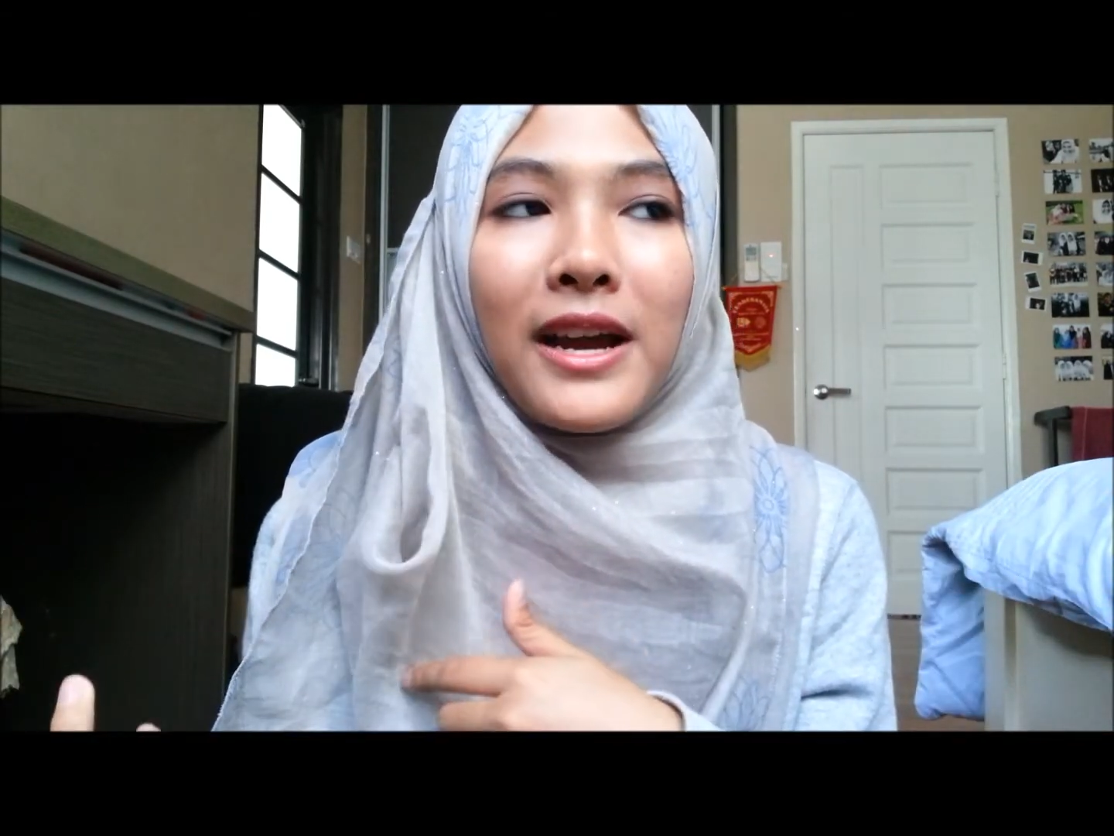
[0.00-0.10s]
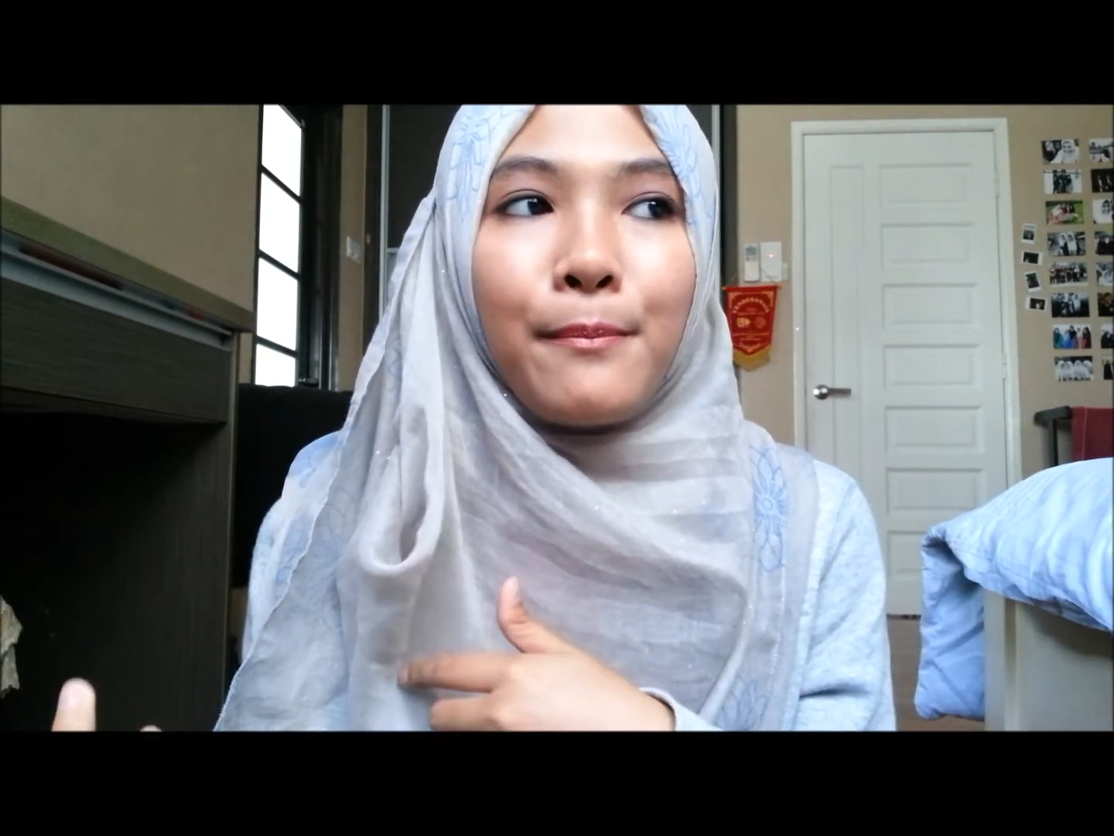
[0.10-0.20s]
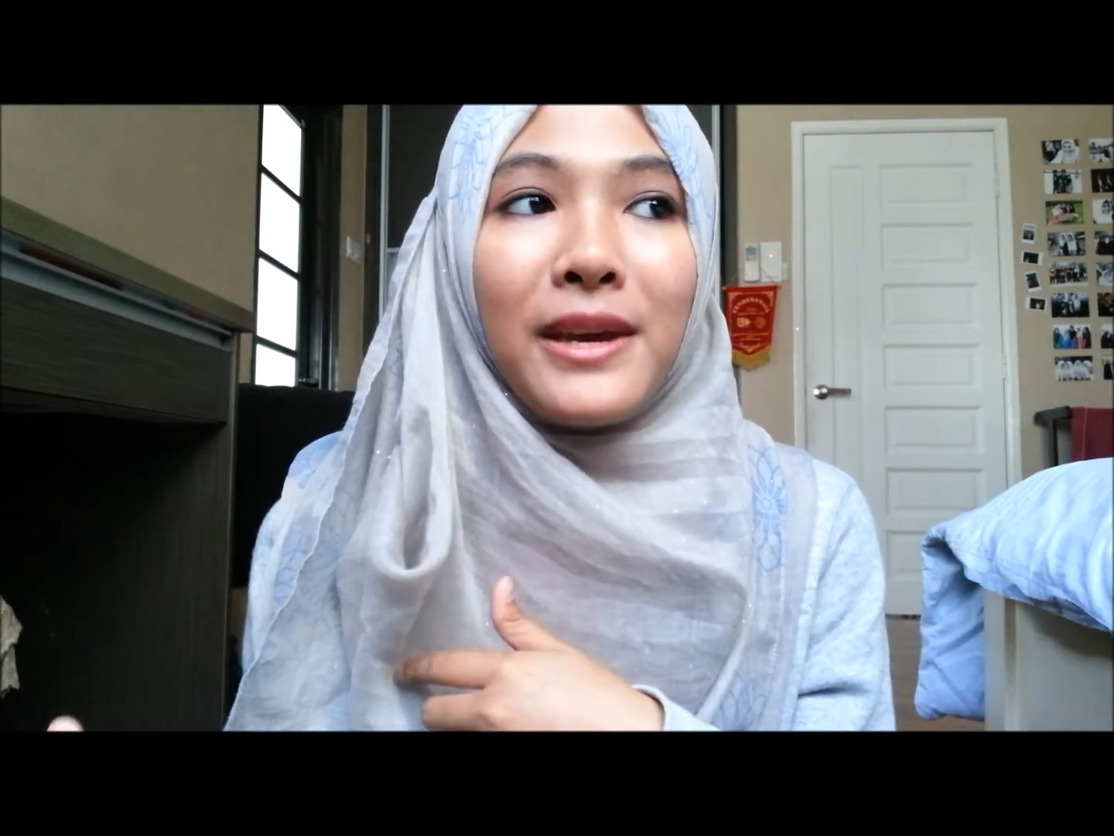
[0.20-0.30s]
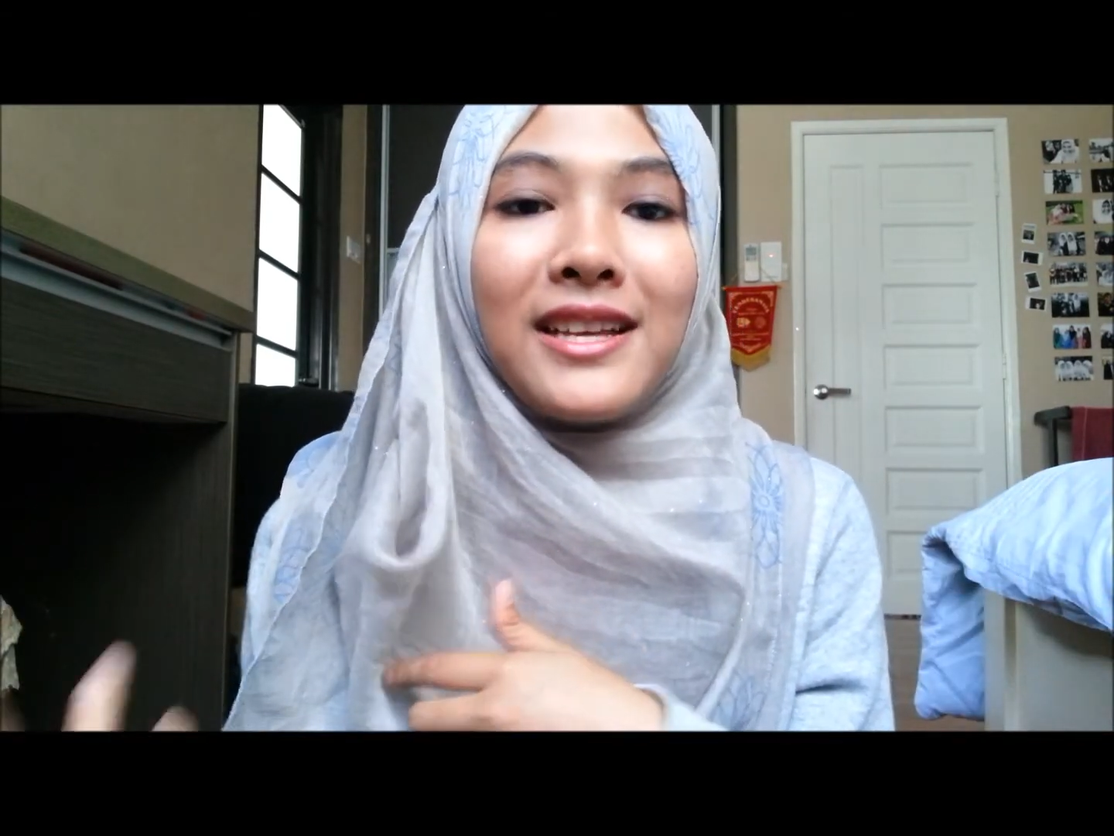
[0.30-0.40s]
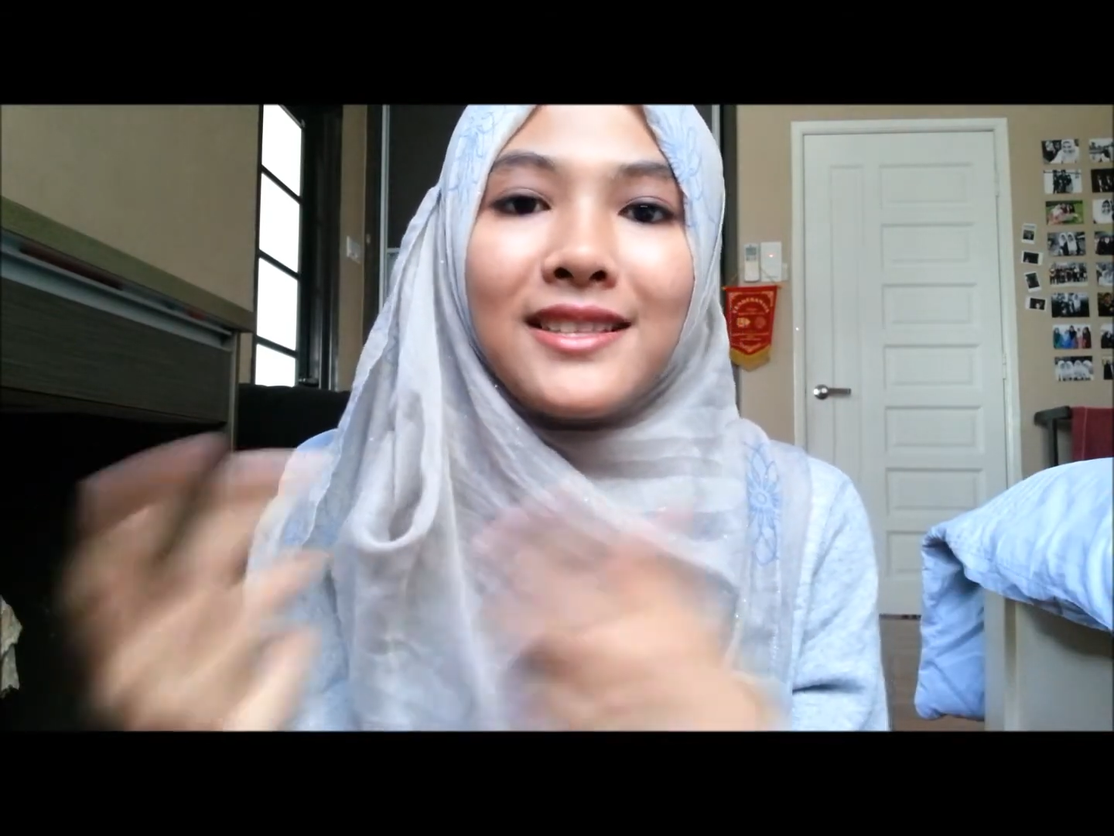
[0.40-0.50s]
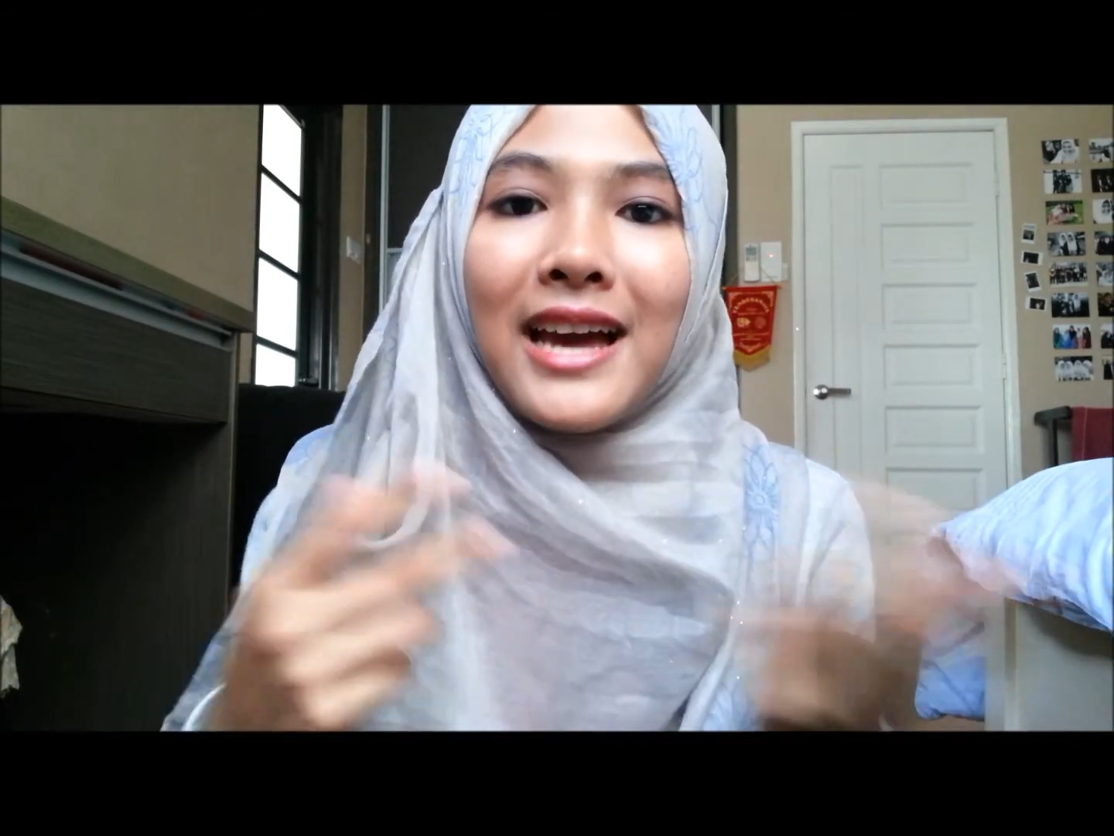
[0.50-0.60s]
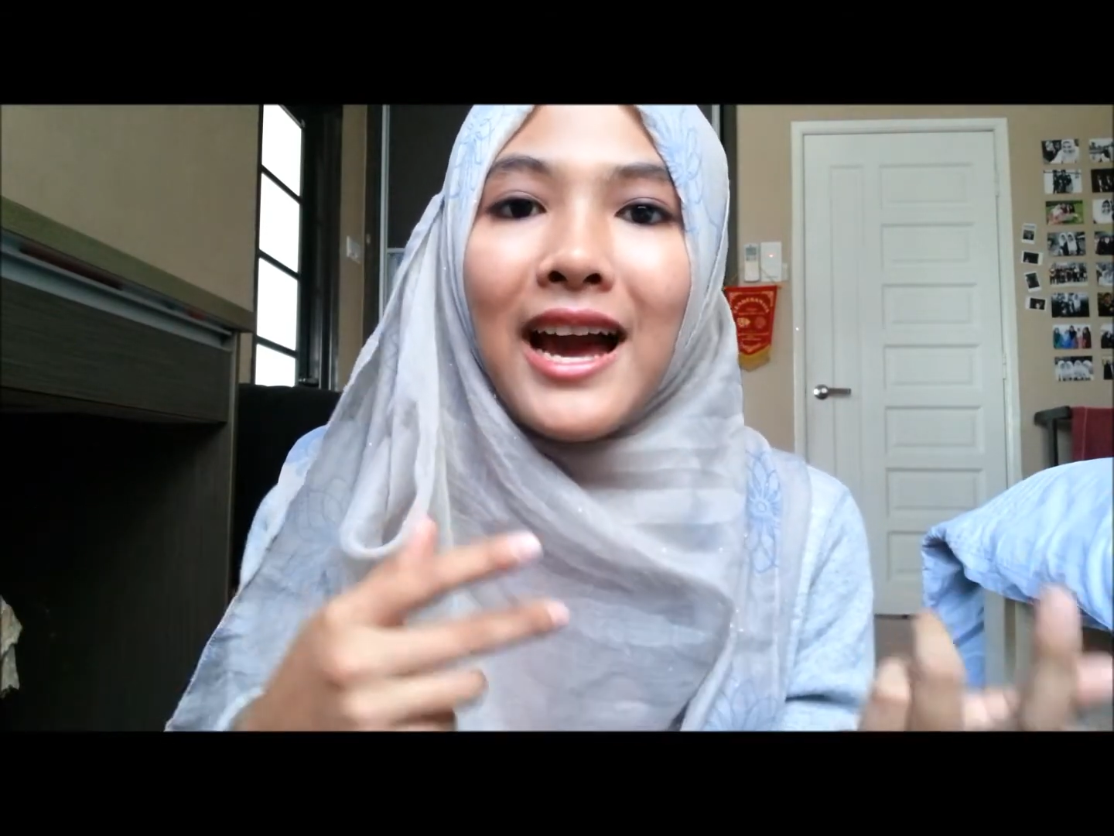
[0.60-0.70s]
by being